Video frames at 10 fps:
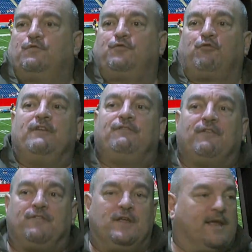
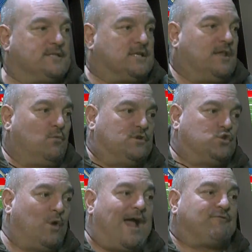350 against the other
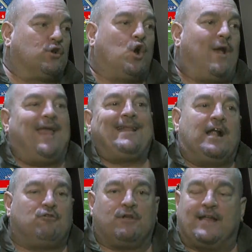ones. You have to go
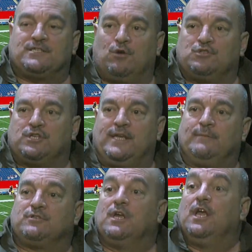800 against those
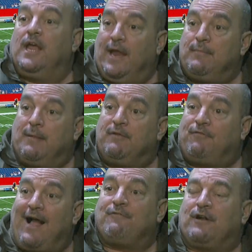teams and maybe
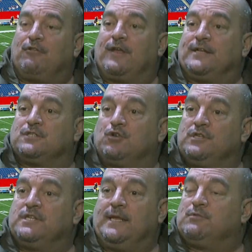500 against the
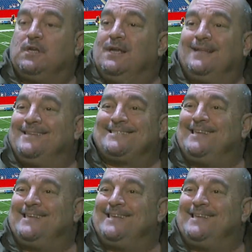good teams. This